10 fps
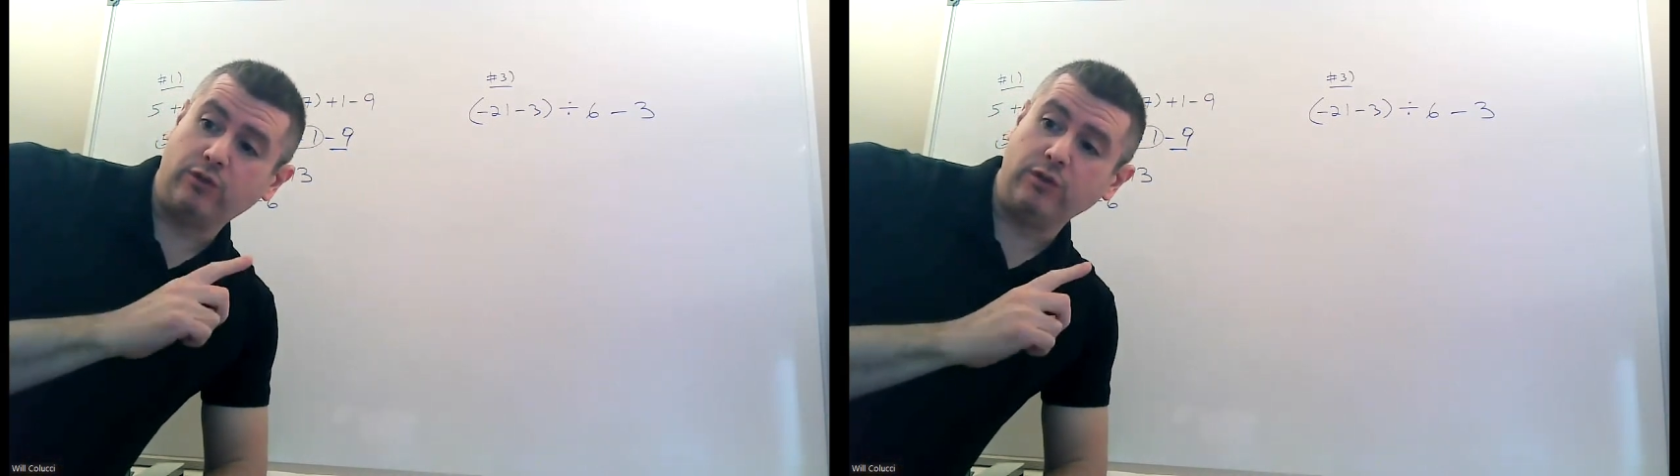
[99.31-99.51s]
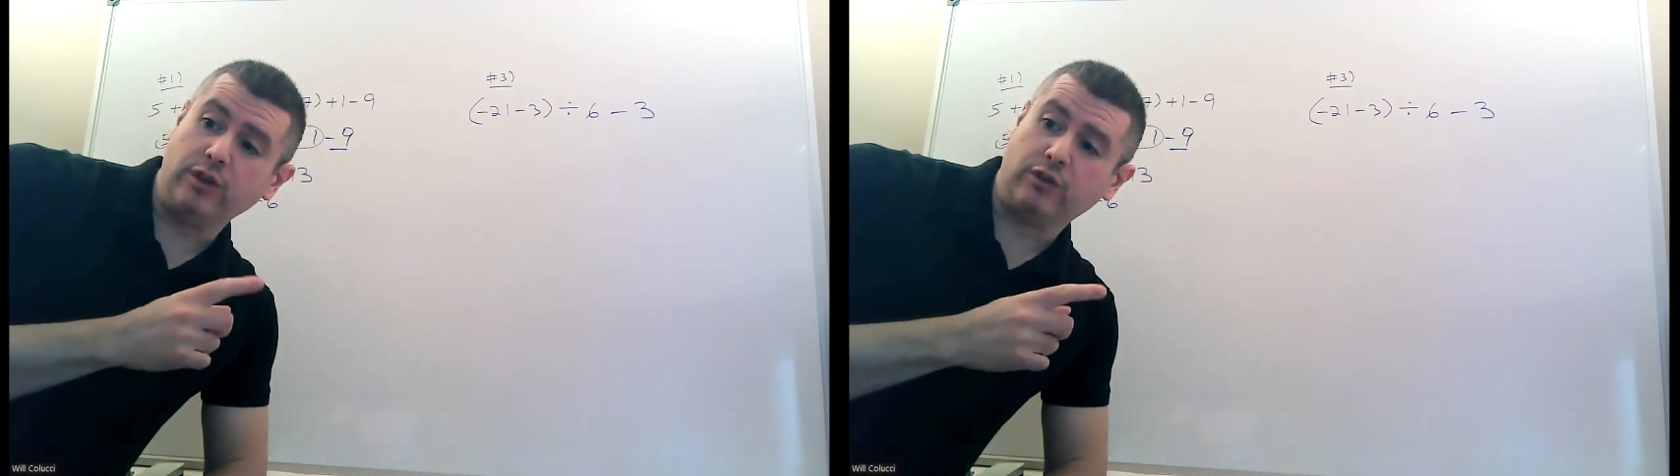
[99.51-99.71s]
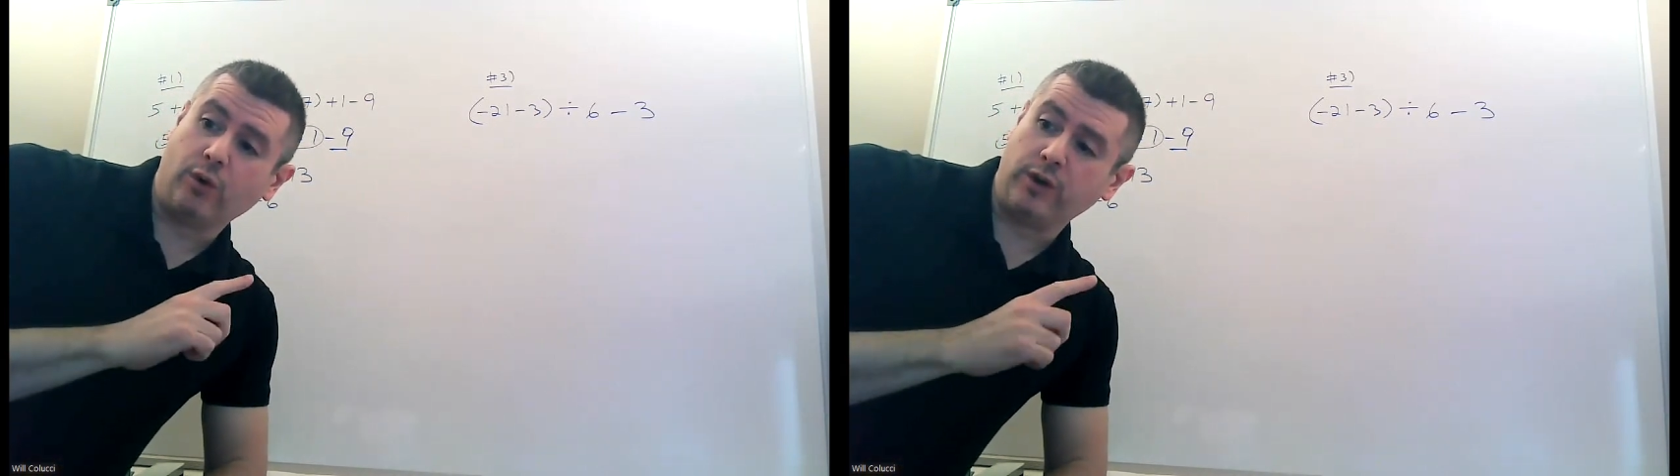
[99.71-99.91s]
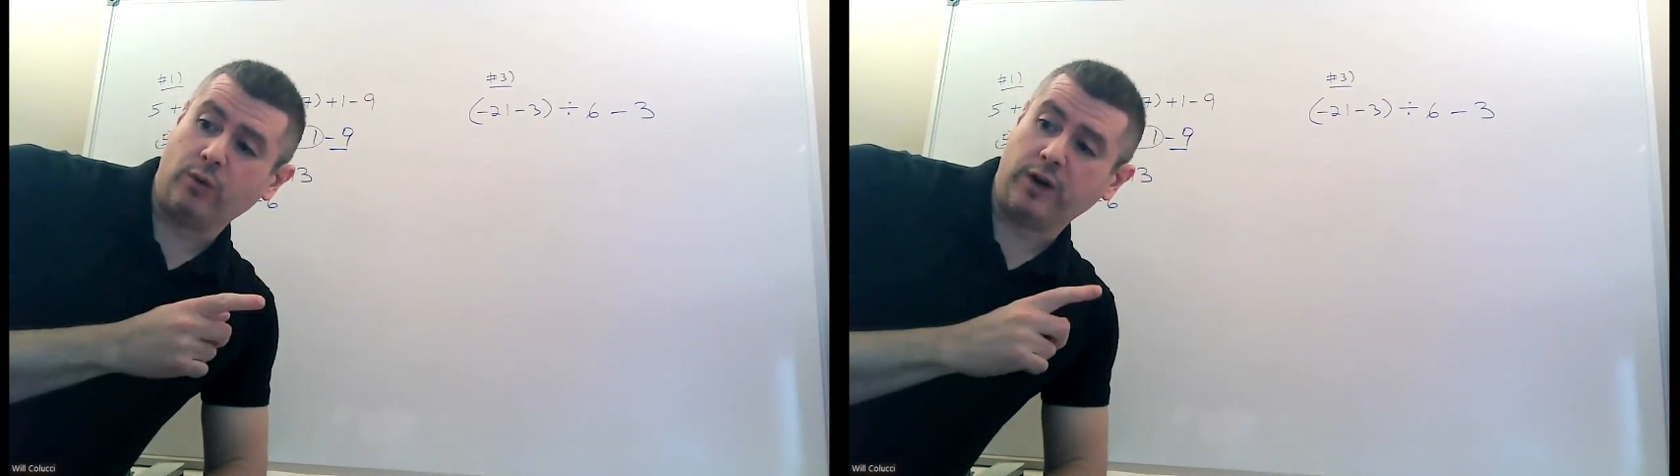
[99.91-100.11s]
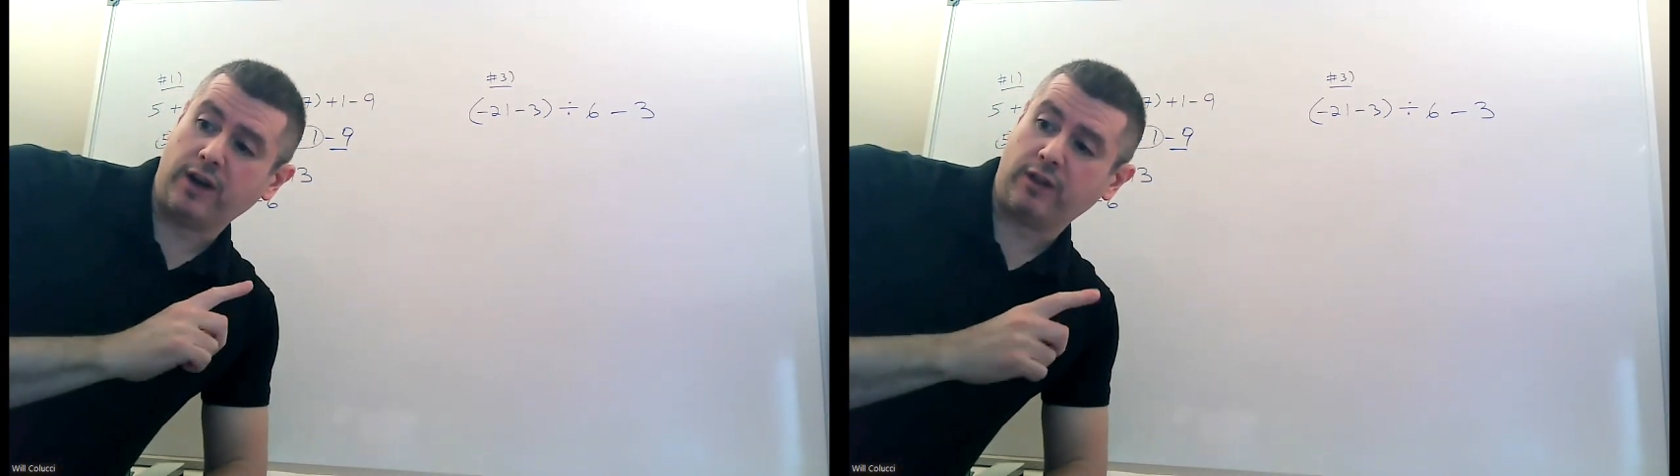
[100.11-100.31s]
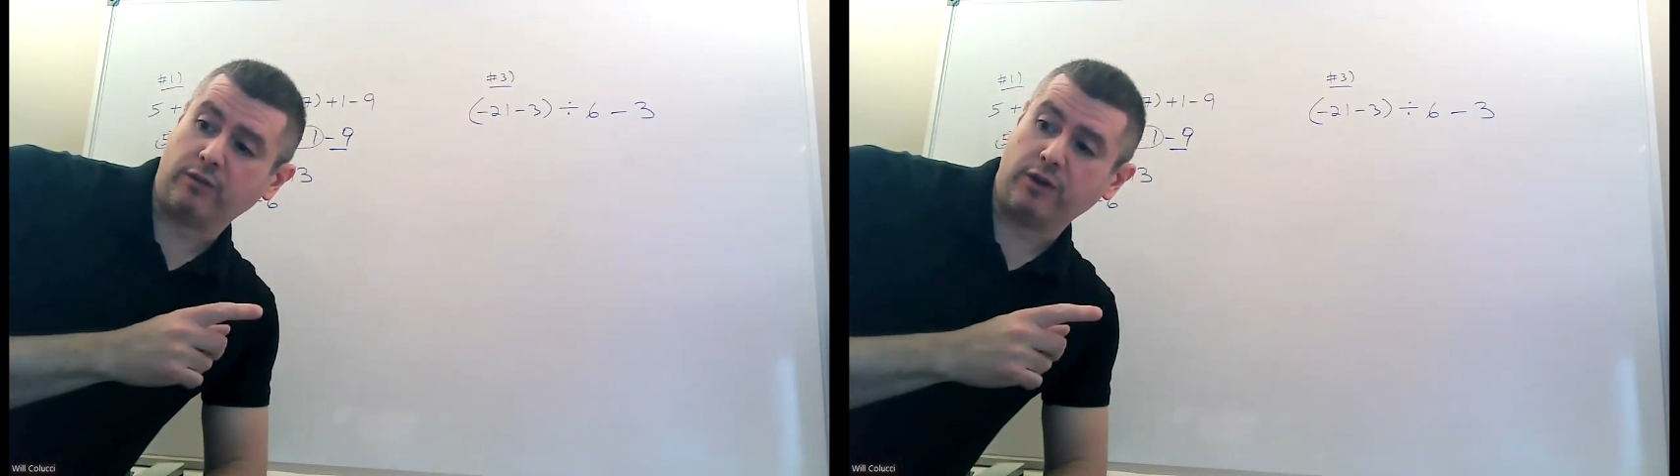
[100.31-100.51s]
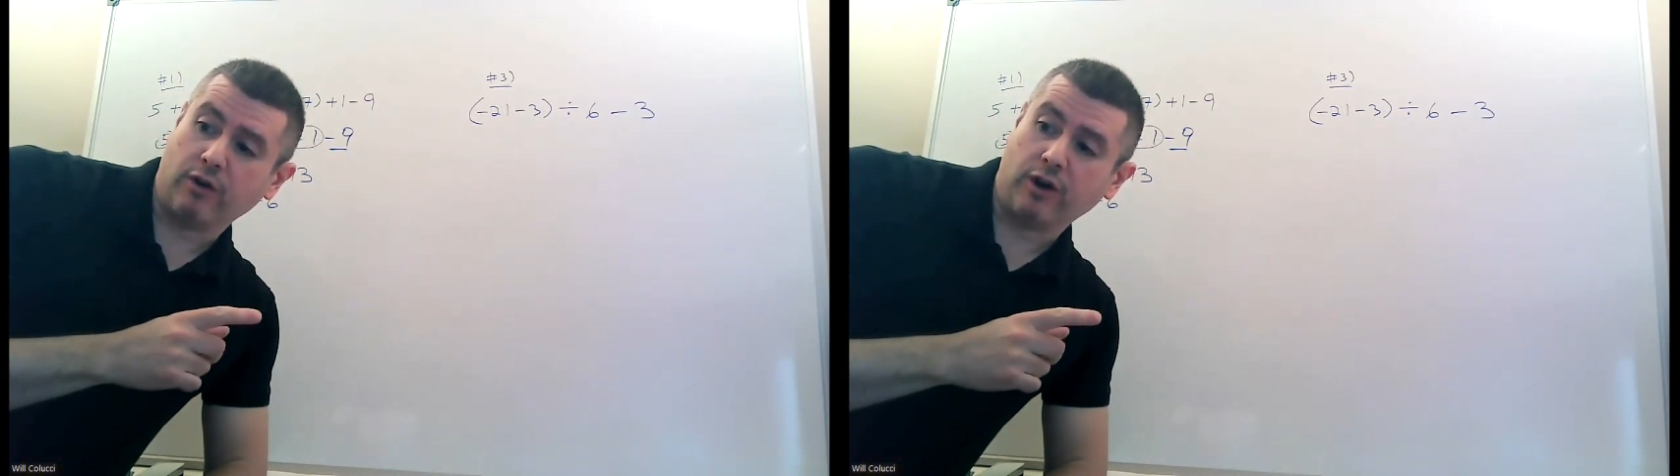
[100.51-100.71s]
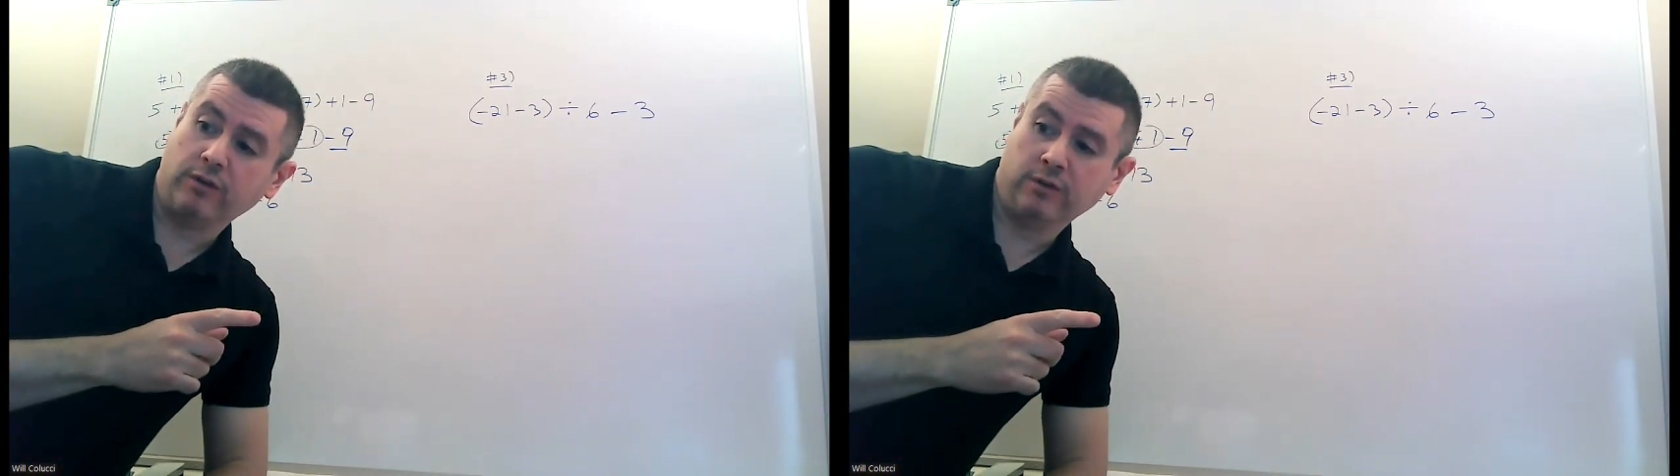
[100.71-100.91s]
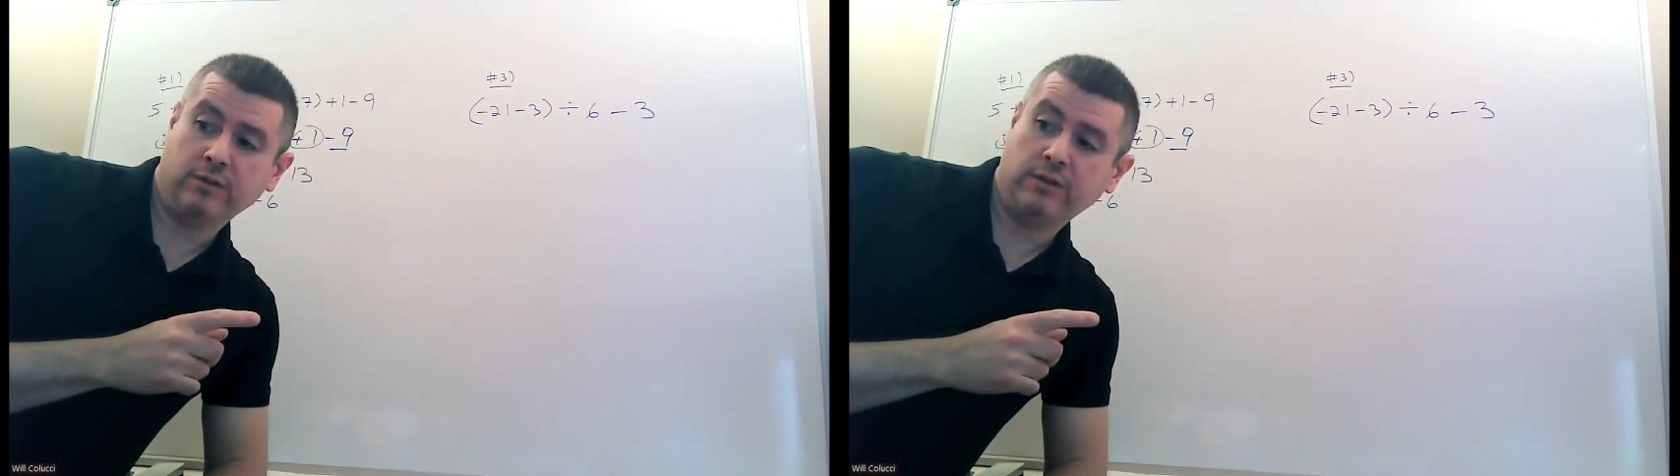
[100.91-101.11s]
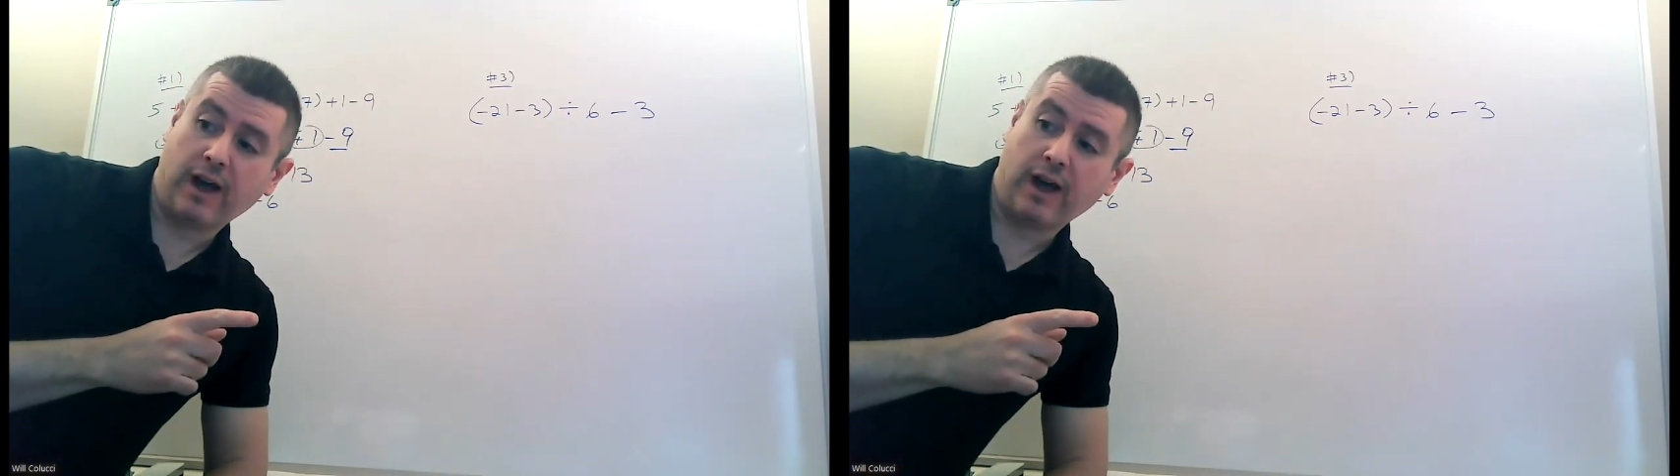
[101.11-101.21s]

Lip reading: you do the 21 and the 3 wrong,